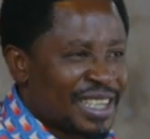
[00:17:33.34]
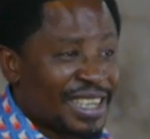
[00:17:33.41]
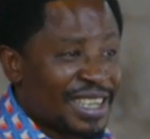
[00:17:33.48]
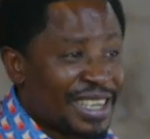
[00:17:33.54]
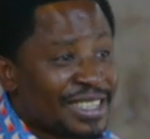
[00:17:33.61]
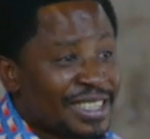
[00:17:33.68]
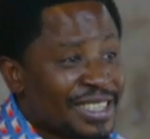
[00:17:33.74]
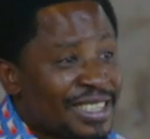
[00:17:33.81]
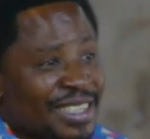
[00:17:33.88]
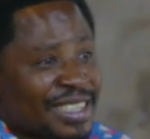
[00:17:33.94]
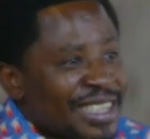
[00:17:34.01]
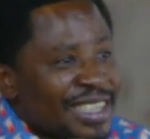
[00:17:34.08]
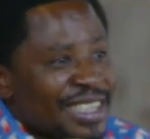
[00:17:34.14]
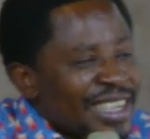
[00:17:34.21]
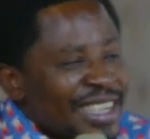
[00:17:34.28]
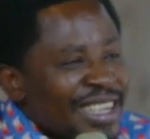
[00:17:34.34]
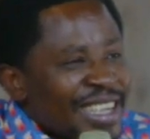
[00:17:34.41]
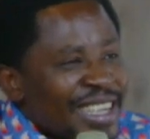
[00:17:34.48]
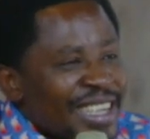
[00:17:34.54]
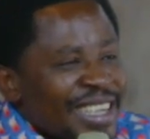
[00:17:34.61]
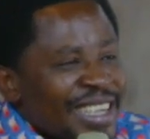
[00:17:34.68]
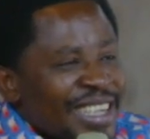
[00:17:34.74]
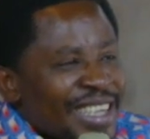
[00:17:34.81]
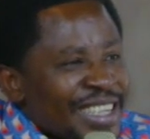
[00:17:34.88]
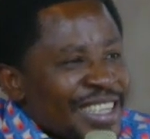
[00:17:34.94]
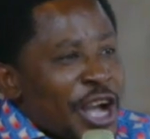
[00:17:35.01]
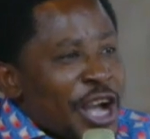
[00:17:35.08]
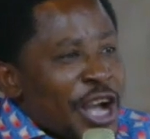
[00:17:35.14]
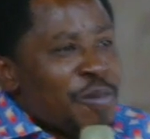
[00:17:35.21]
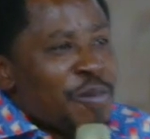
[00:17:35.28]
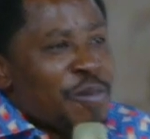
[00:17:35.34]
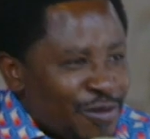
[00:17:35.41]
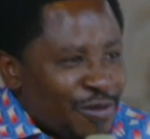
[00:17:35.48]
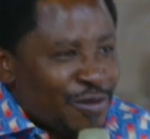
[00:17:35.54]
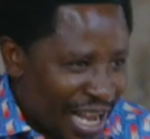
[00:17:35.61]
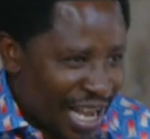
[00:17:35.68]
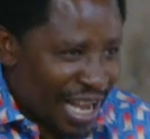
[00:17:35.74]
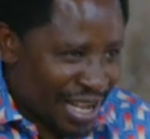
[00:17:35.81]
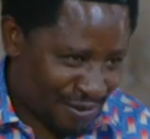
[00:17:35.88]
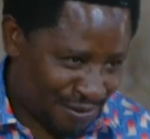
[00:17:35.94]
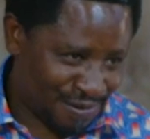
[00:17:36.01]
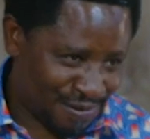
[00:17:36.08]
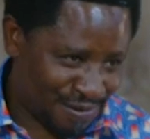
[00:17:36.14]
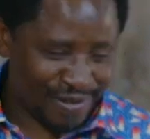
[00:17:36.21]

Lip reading: is the hope of life.